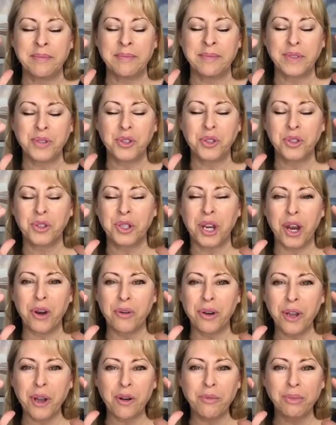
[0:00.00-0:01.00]

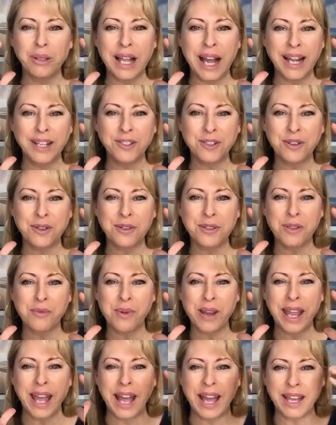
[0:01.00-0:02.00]
stereo blasters that
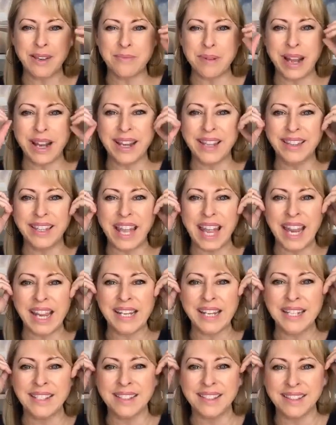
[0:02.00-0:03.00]
we had back in the
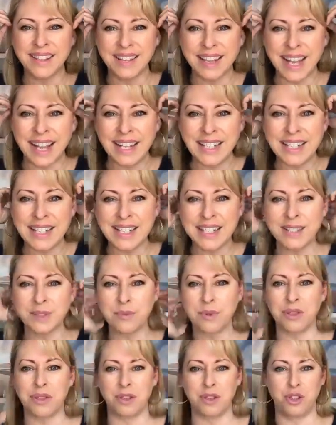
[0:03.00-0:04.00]
80s and the 90s
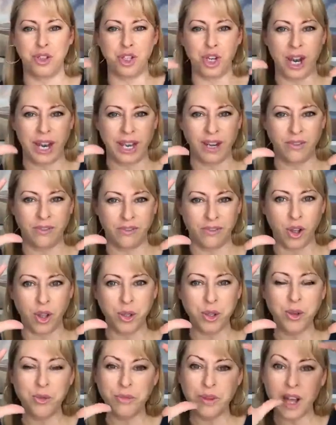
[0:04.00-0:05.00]
with the giant
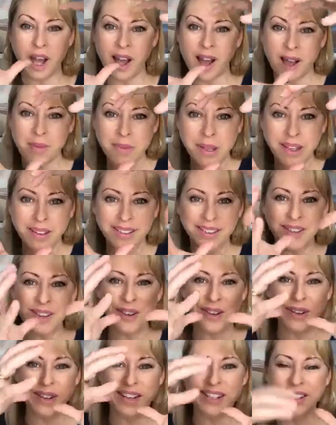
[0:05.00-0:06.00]
volume knob
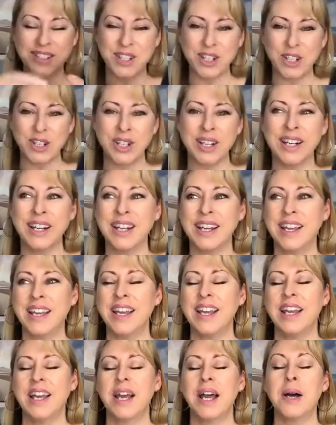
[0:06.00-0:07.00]
you could turn?
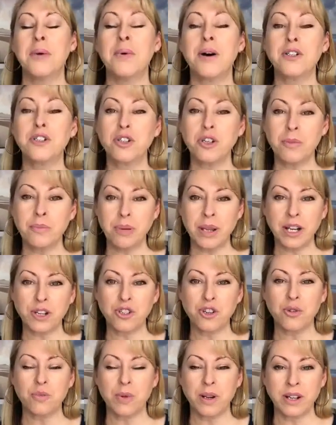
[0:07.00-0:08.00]
I want you to
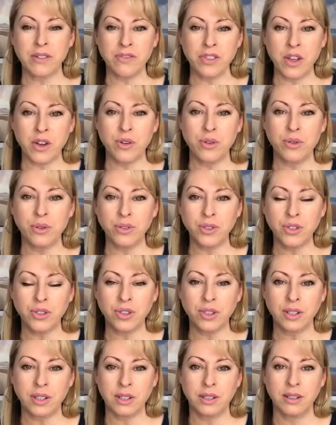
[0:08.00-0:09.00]
picture one of
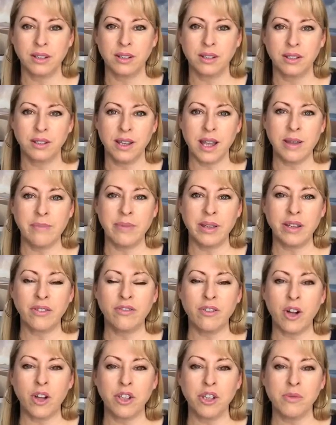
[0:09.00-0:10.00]
those, a big
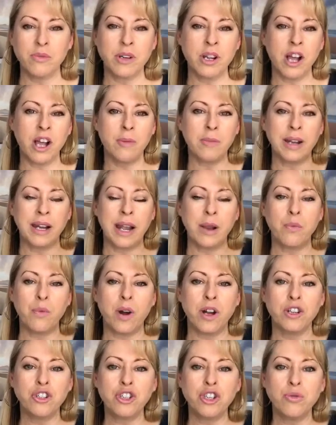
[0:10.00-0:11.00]
volume knob, and I
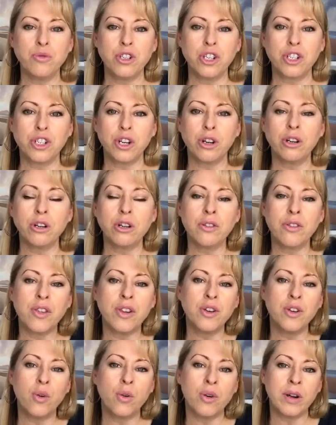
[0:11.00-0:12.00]
want you to turn the
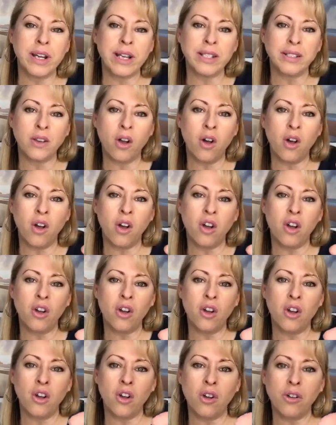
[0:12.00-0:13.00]
noise
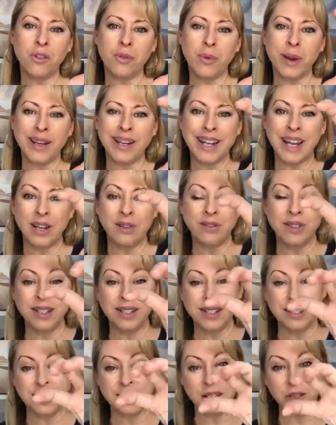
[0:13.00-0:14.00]
all the way down to
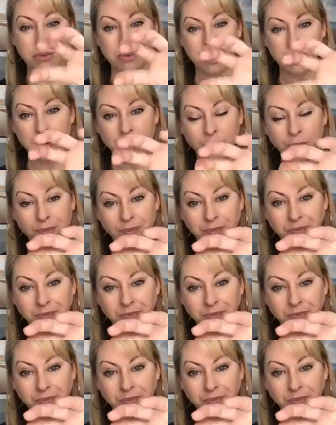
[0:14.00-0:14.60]
0.